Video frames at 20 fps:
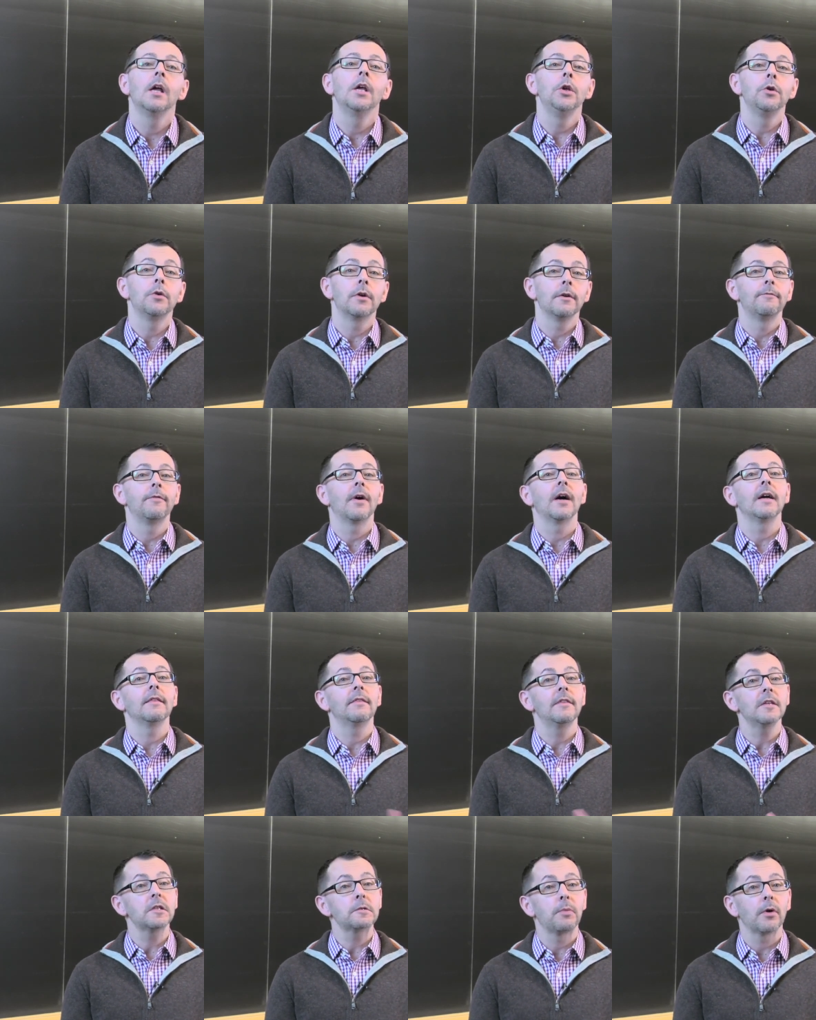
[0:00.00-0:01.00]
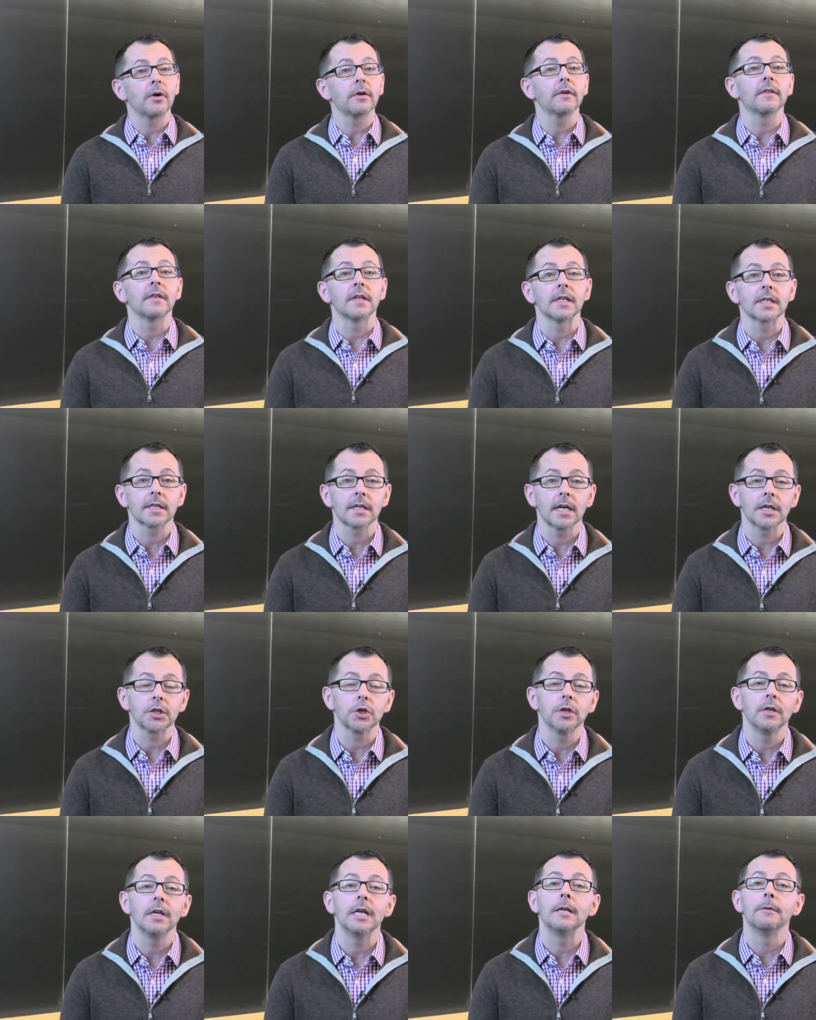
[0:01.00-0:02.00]
You can find this part of the
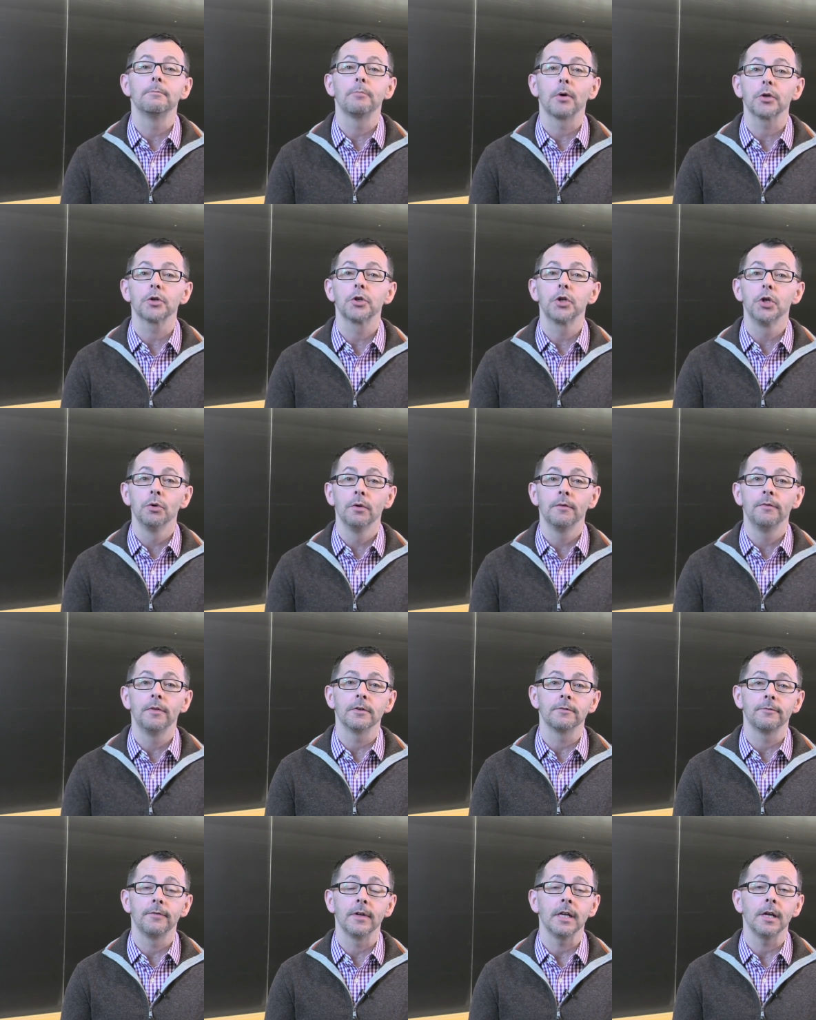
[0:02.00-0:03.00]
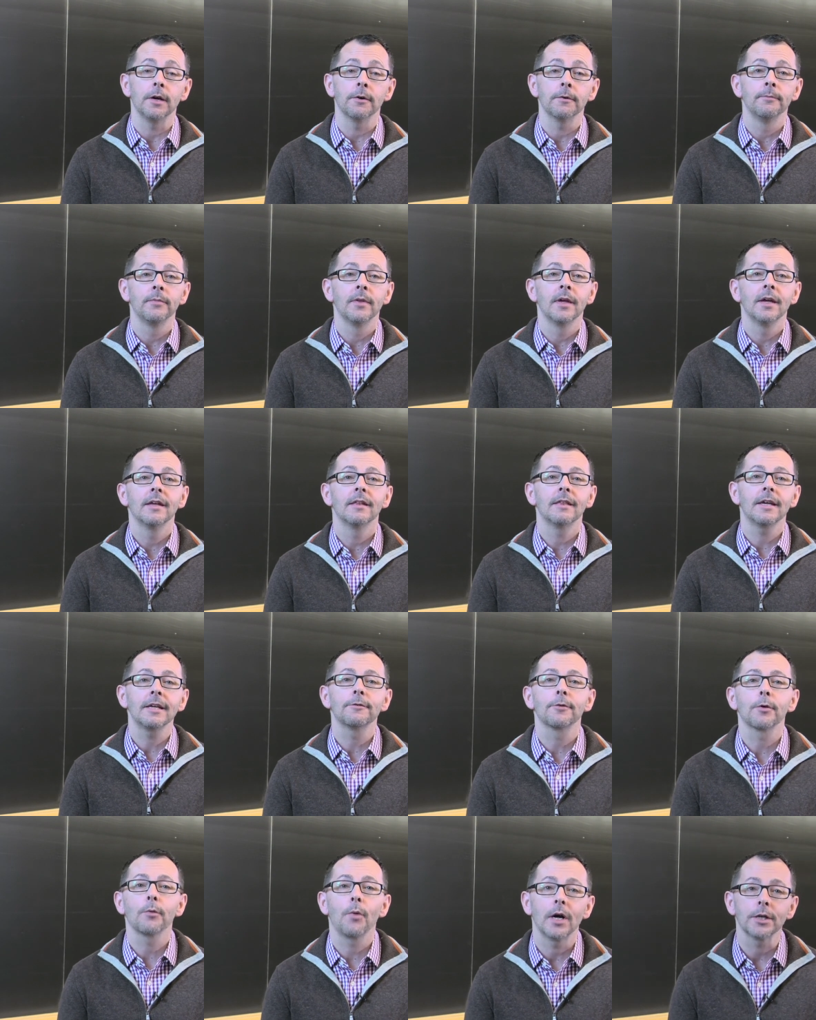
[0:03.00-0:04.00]
discussion in part two of this video.
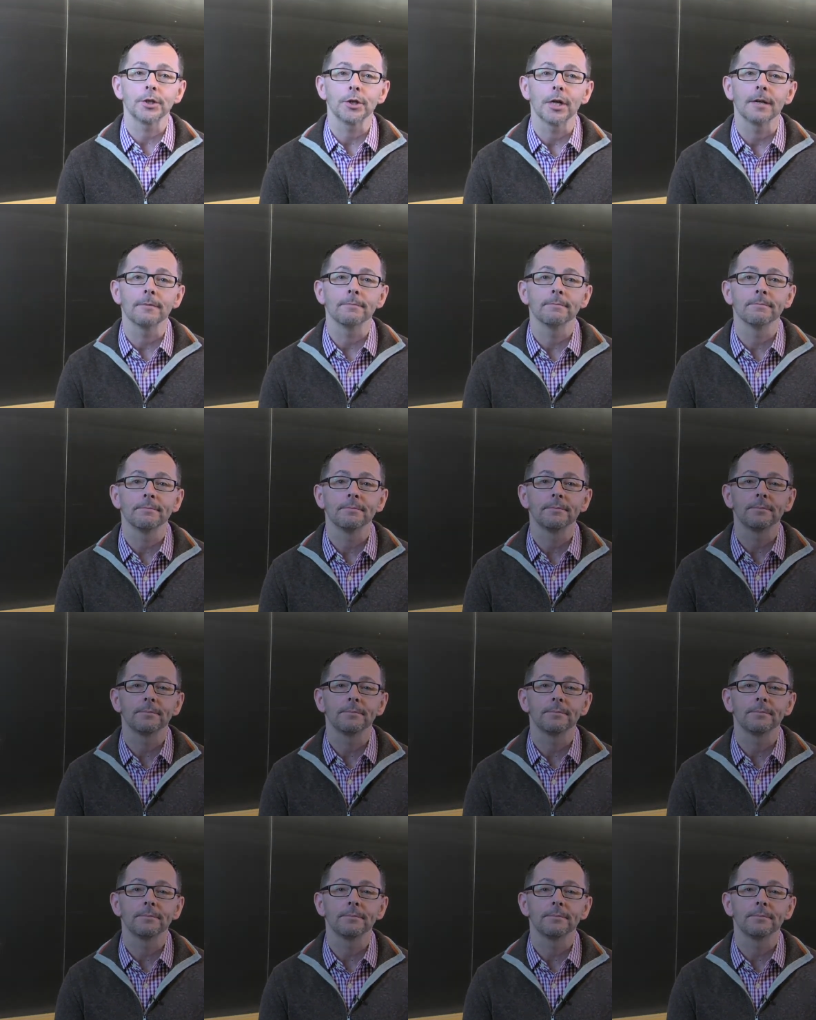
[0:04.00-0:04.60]
Thanks for watching.